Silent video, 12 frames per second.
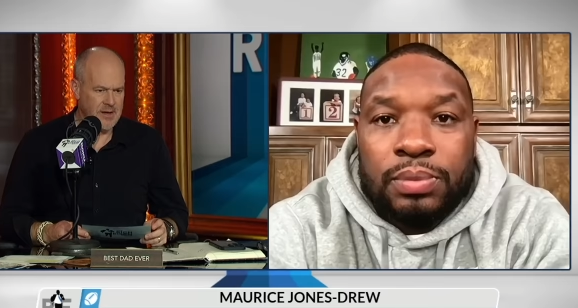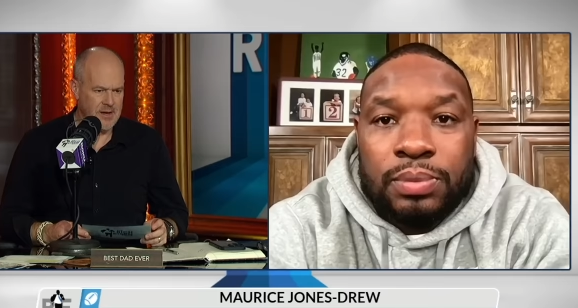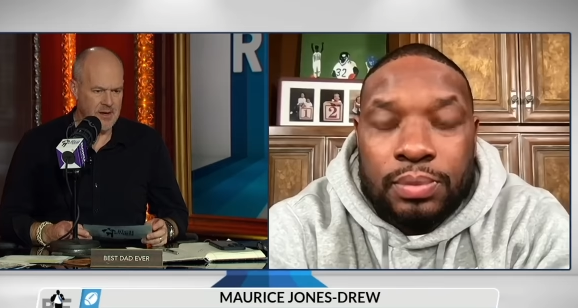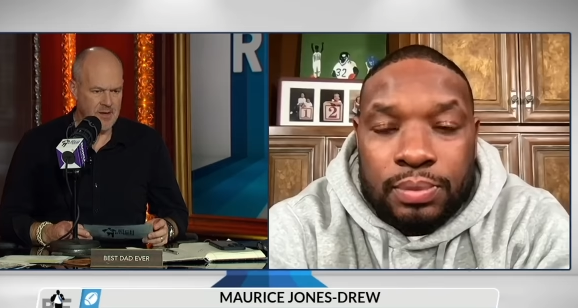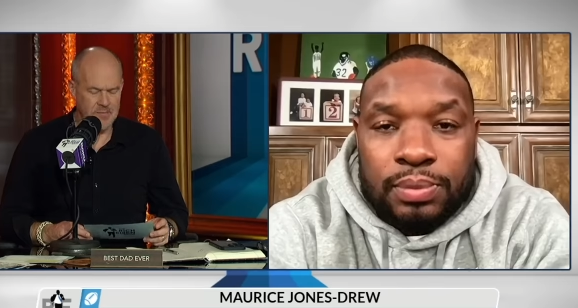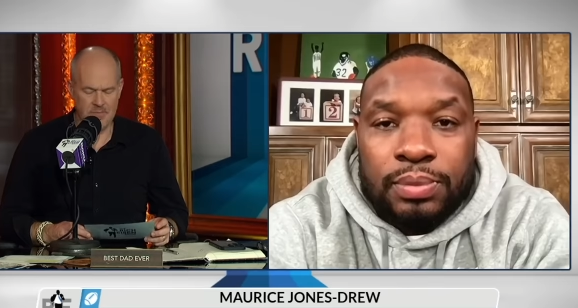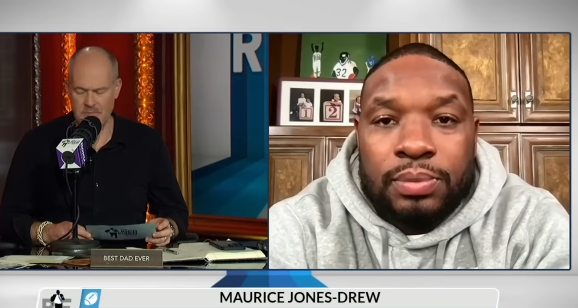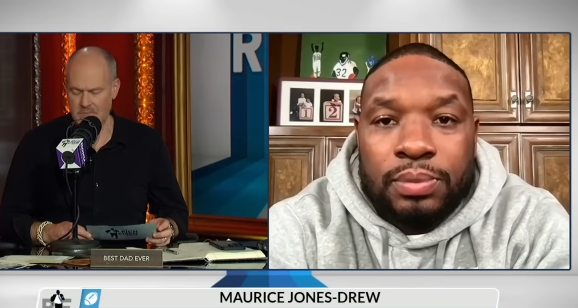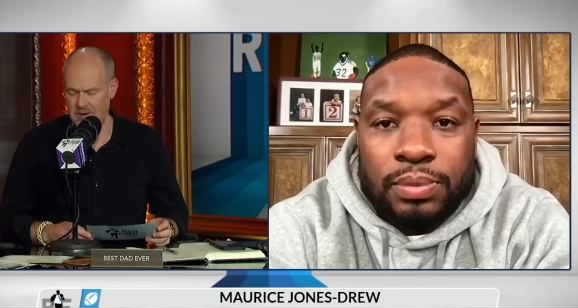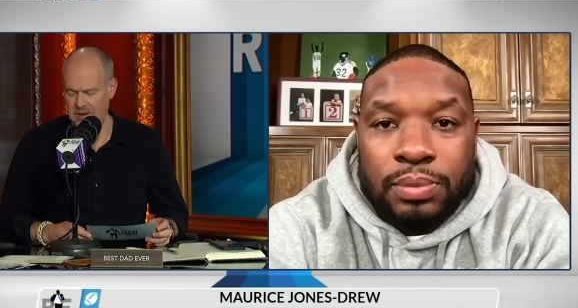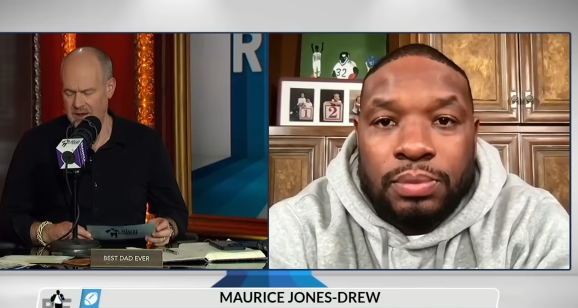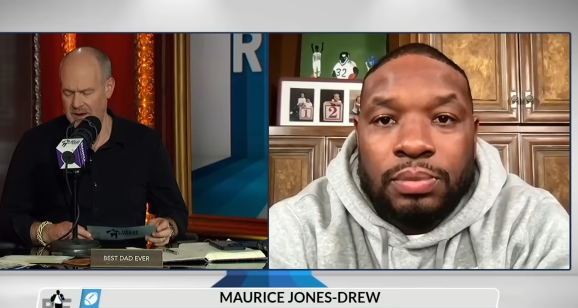
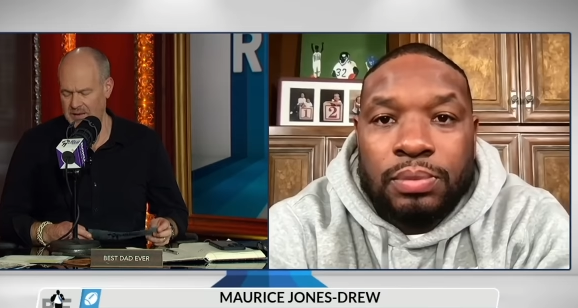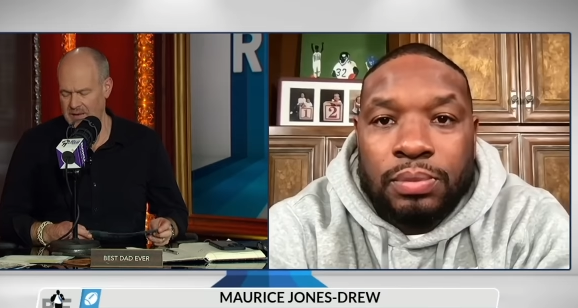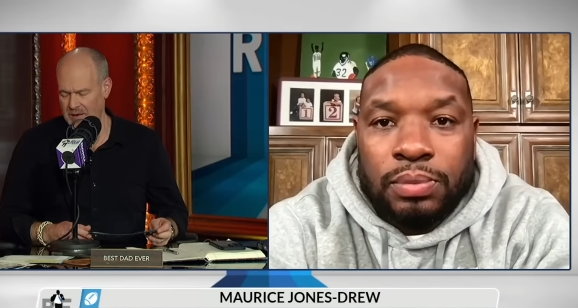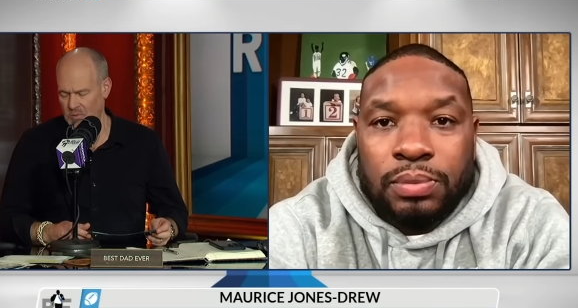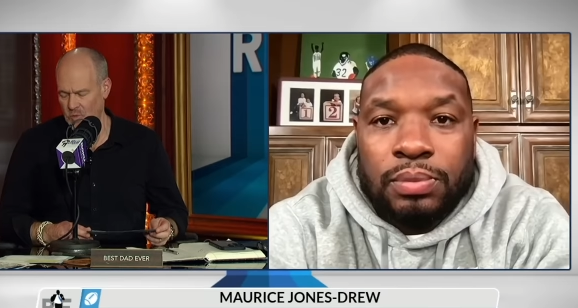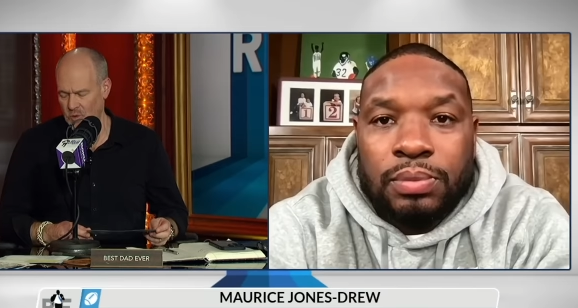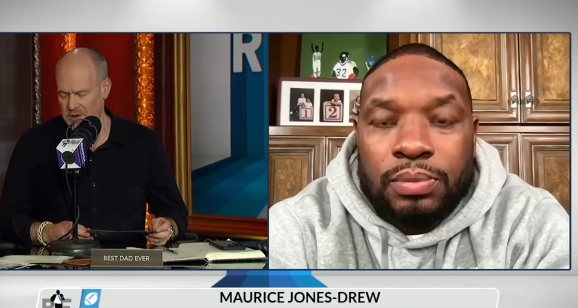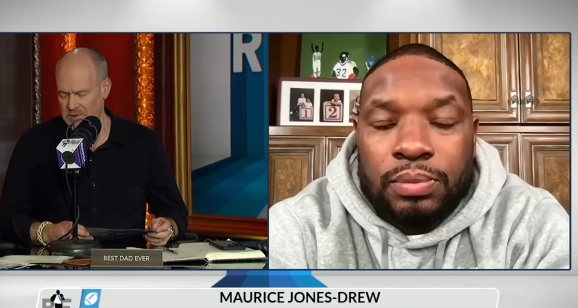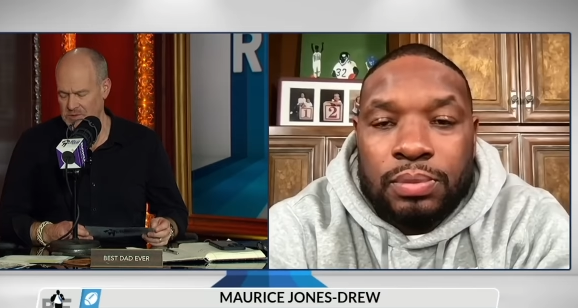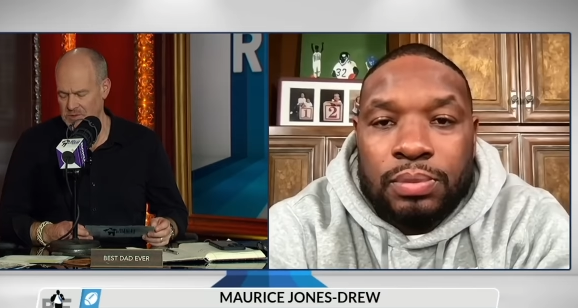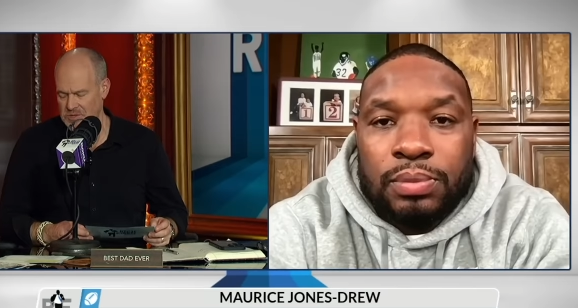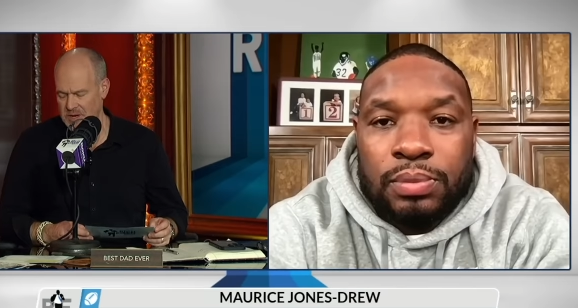Speaker 1: um, in, at one
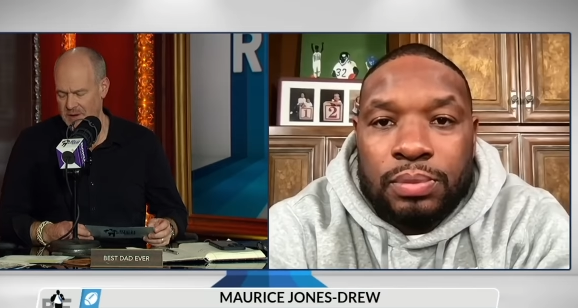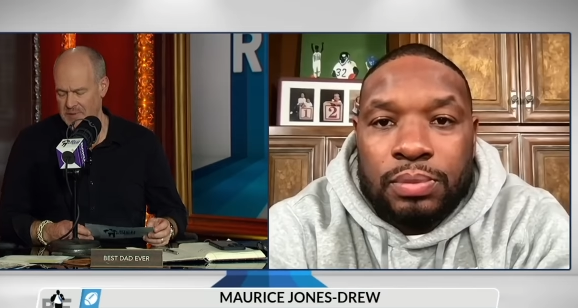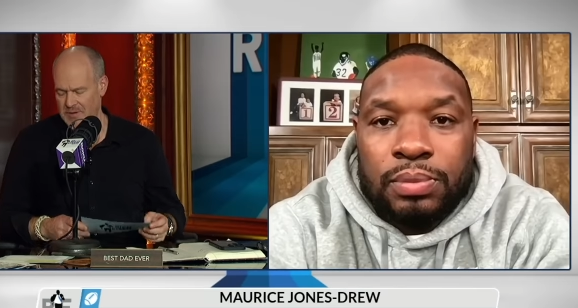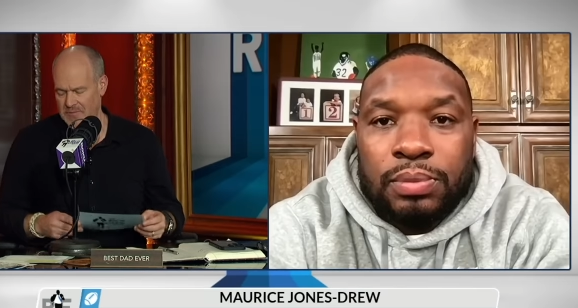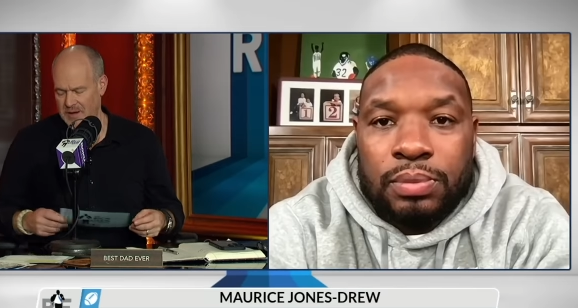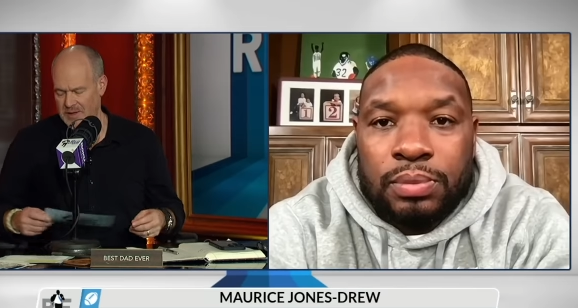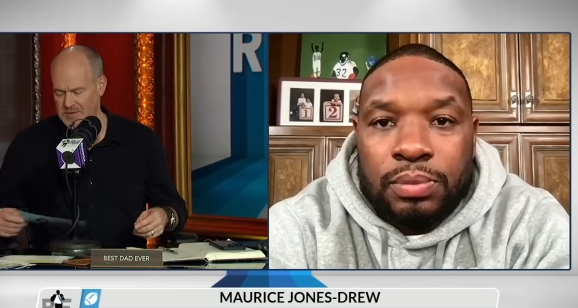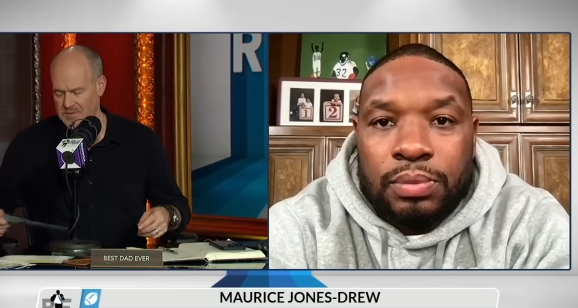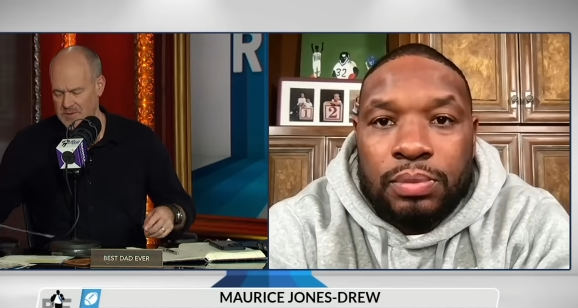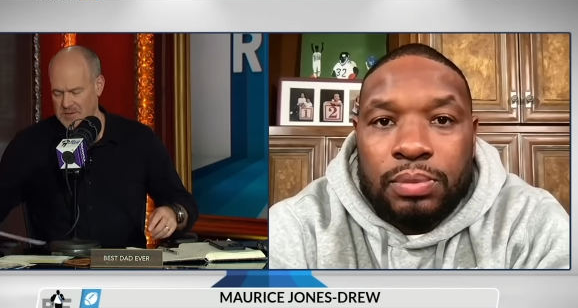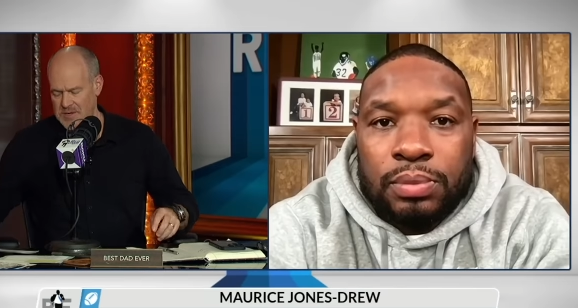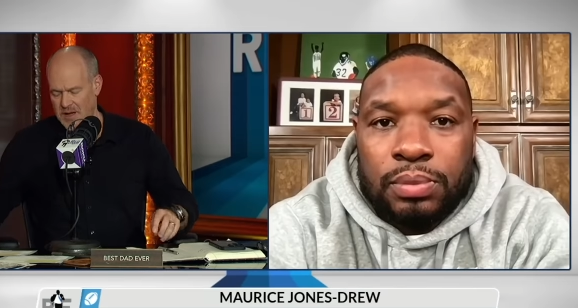Eastern time in
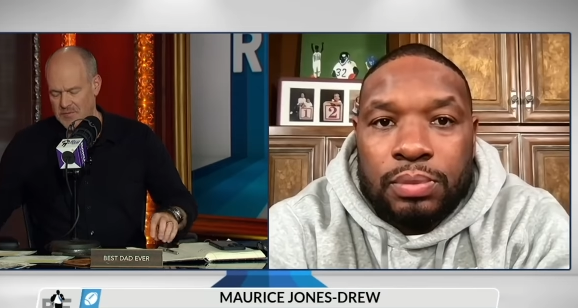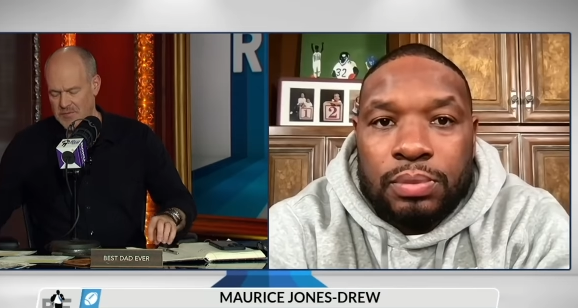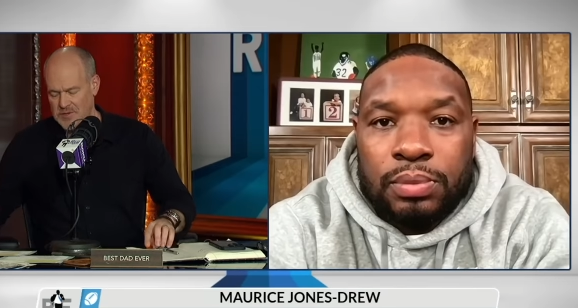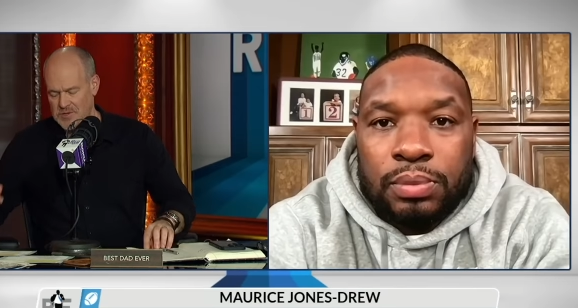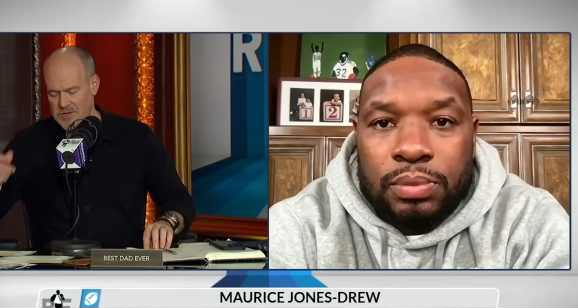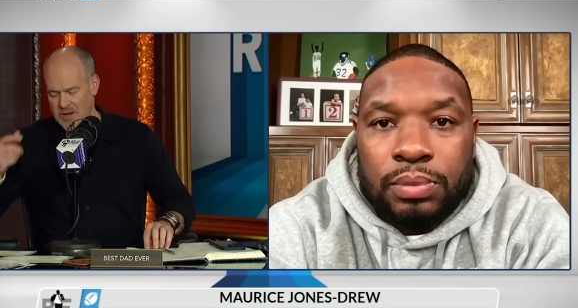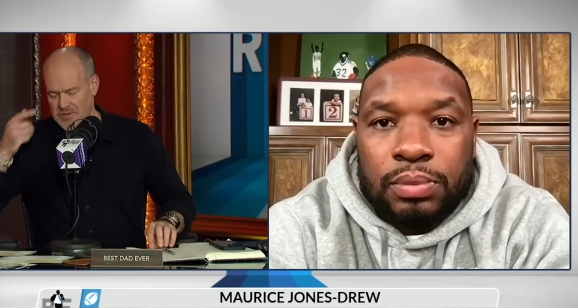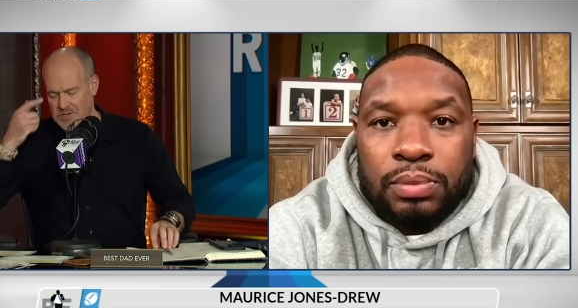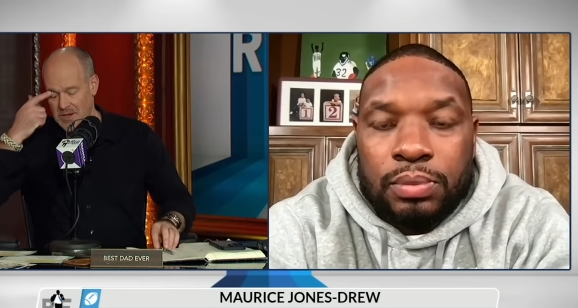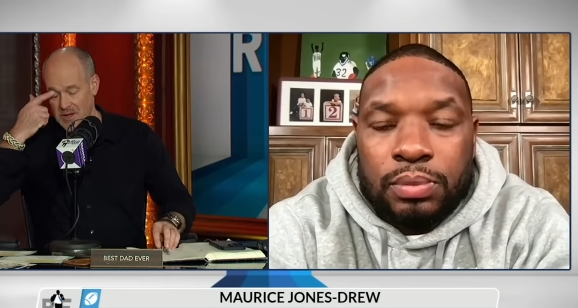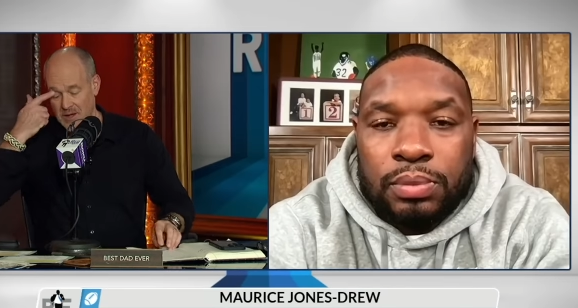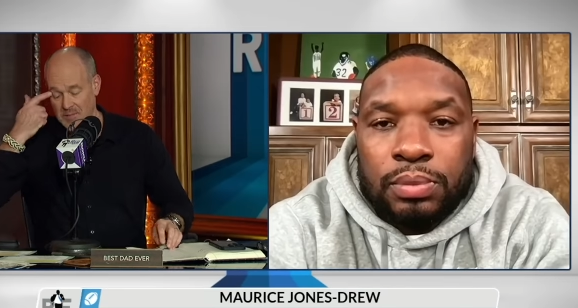advance of the
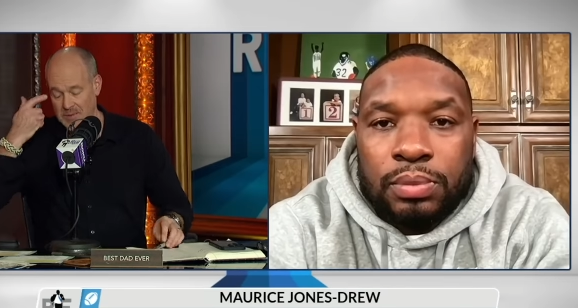Dolphins-Jets